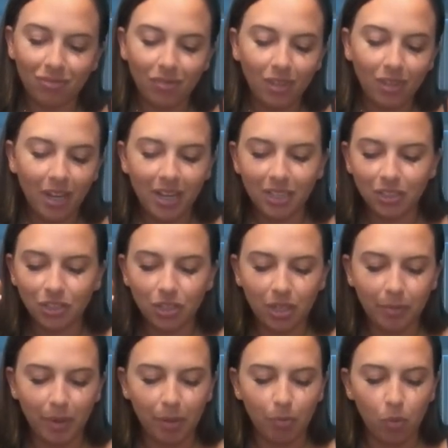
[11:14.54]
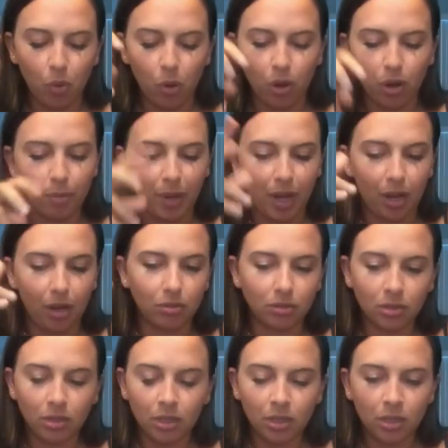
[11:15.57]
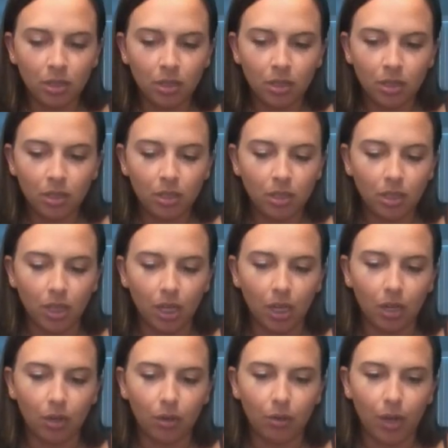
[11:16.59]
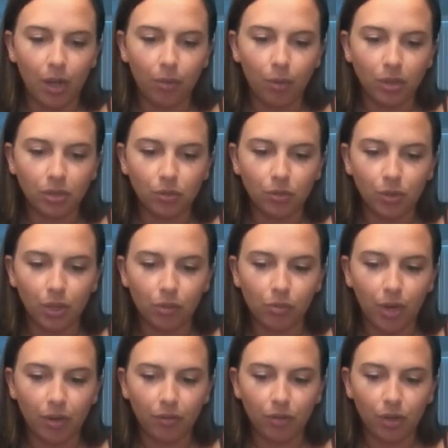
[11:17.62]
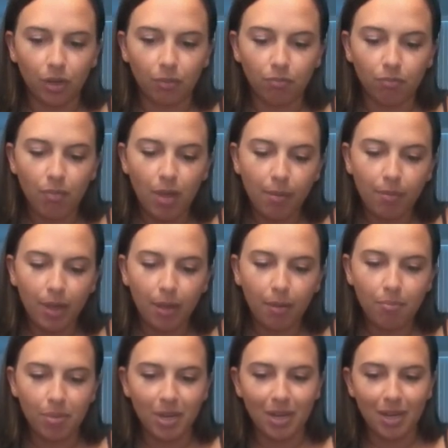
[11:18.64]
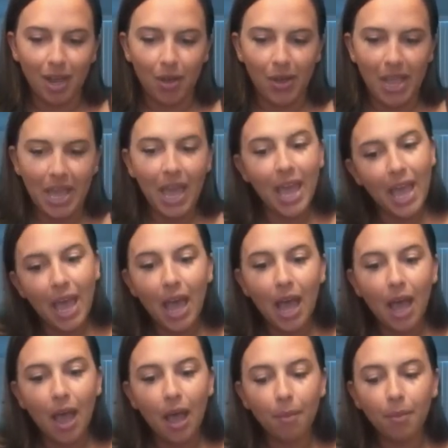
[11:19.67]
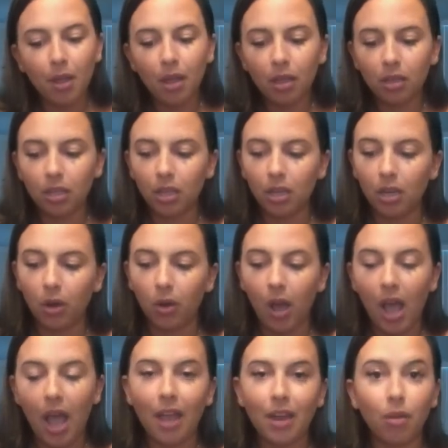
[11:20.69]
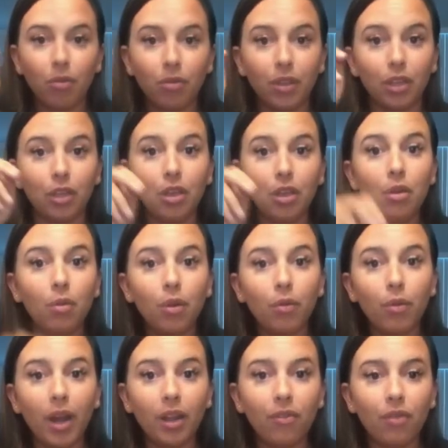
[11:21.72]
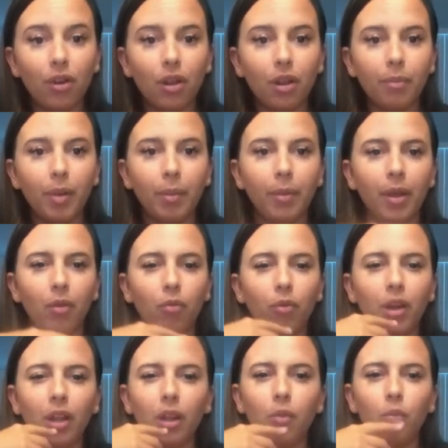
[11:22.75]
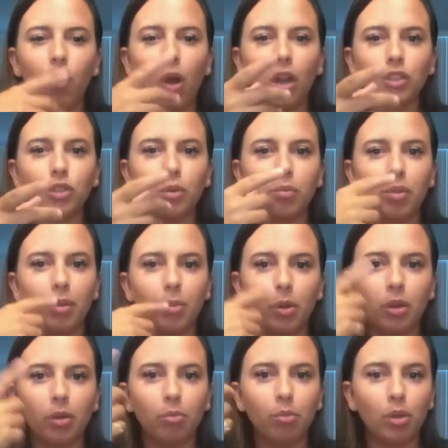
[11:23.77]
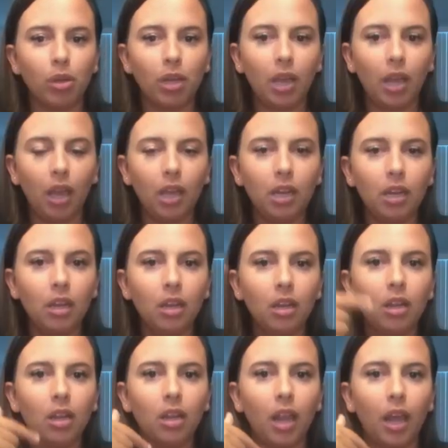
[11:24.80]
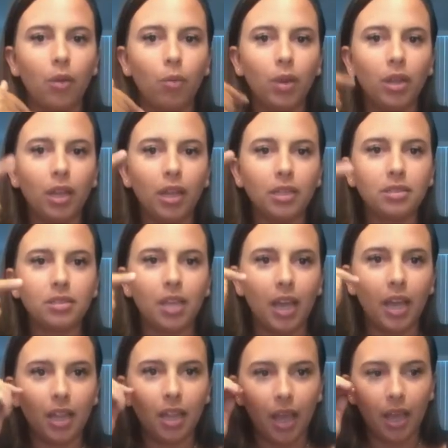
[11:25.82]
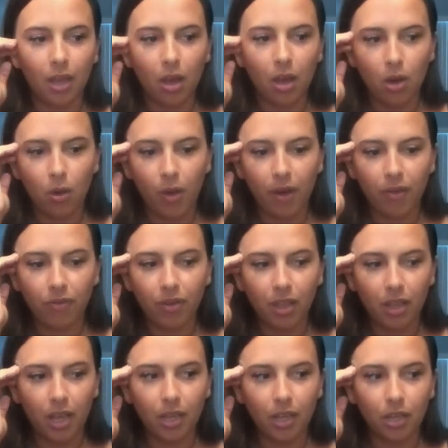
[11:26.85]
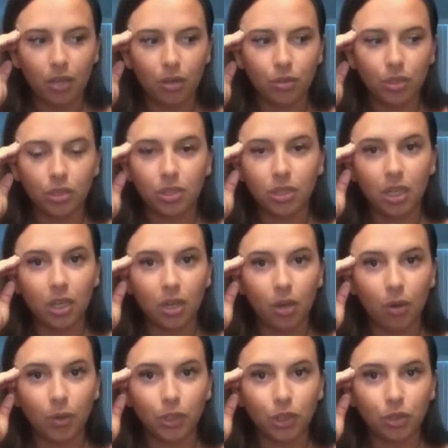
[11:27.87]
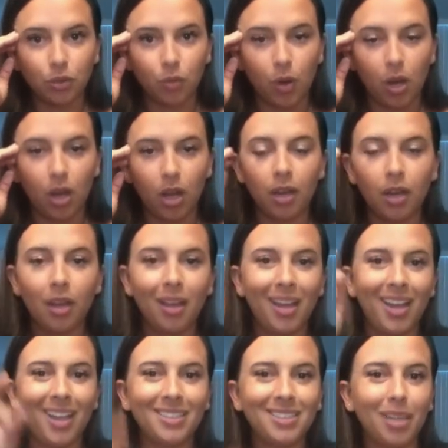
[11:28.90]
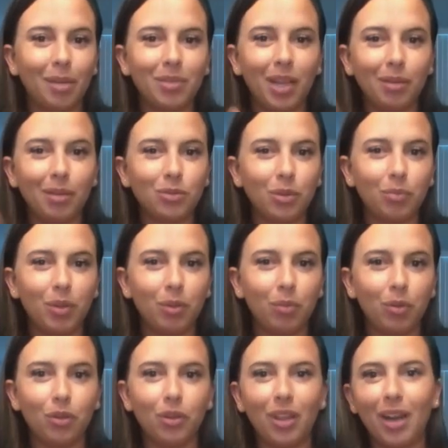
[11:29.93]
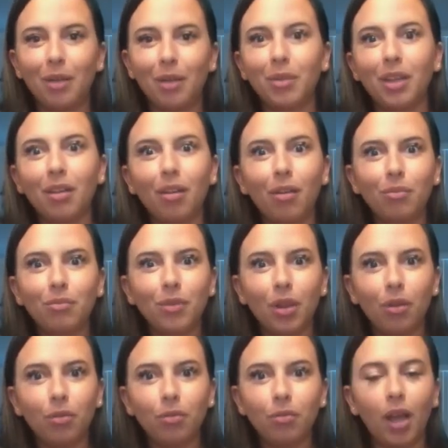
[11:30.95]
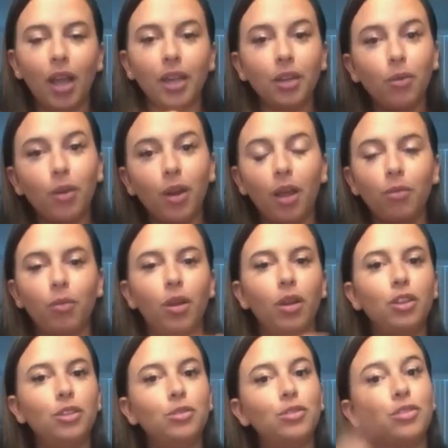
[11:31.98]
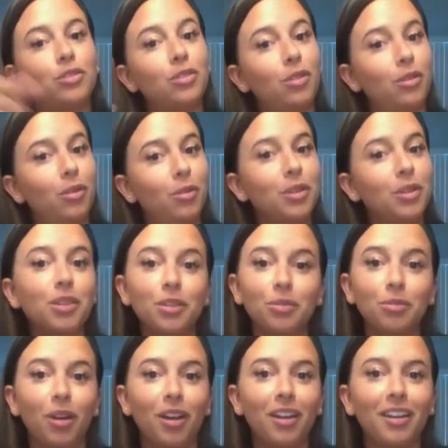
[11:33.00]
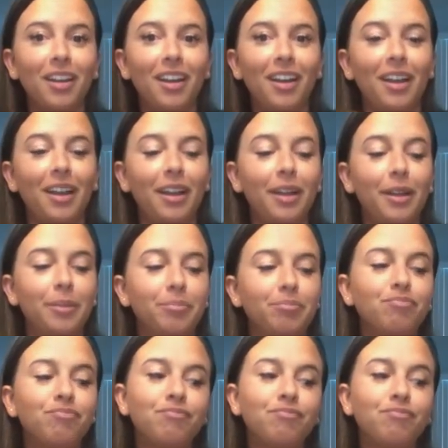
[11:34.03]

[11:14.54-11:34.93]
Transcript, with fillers: and it's going to be more about you know, I wasn't really ready for commitment, but now I am. You know, I don't think you were ready for commitment. Really watch when people communicate like when they say like, "Oh, I feel like you just didn't know what you want." Sometimes when people do that, I'm like, "Oh, no, I know what I want. You just don't know what you want." Um